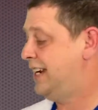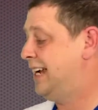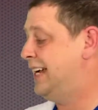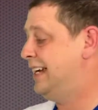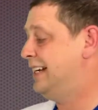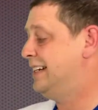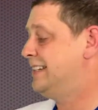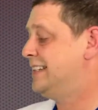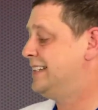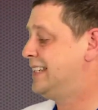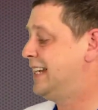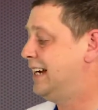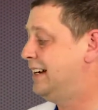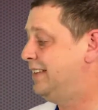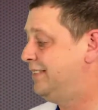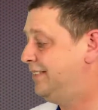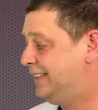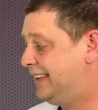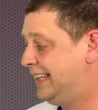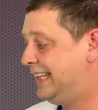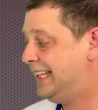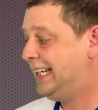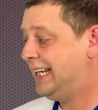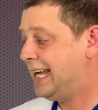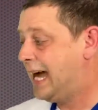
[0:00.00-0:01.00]
And instead
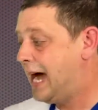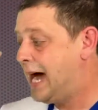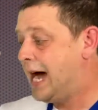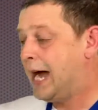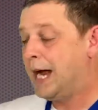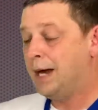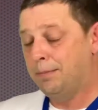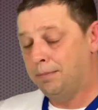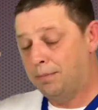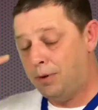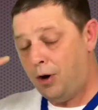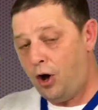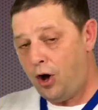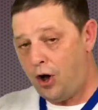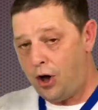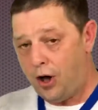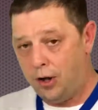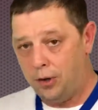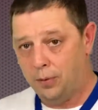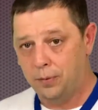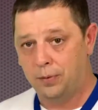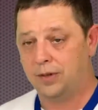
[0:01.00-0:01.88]
of the eyeball,